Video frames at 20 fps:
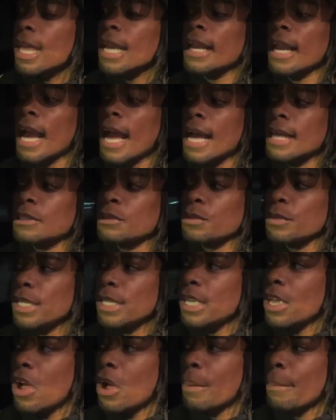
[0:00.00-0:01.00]
Like guys
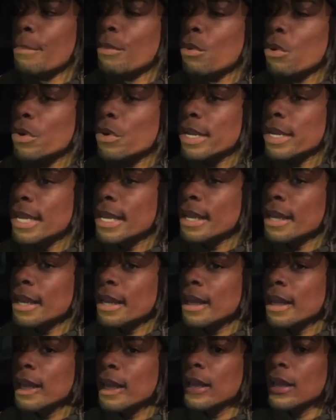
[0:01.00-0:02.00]
really are
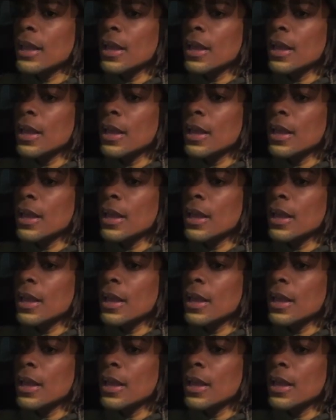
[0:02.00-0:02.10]
boring